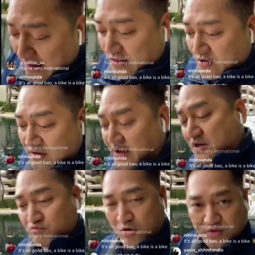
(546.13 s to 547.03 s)
And I
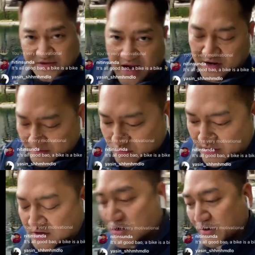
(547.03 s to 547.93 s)
literally rotated
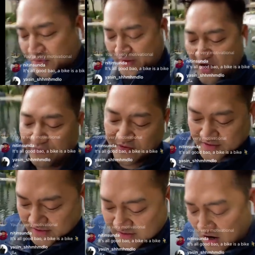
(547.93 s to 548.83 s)
between two or three
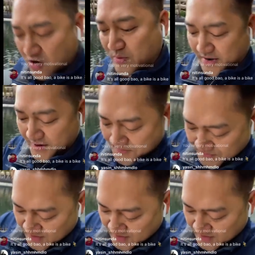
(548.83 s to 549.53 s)
outfits the entire week.